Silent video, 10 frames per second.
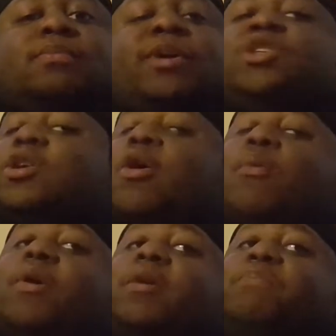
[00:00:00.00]
But you
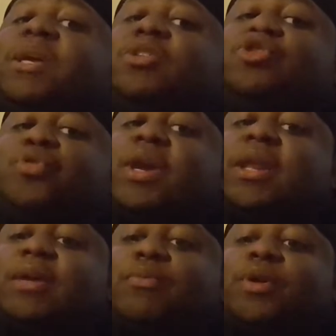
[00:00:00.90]
don't want to be
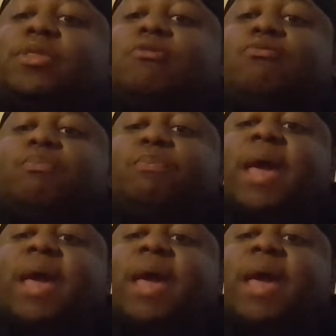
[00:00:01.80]
treated with the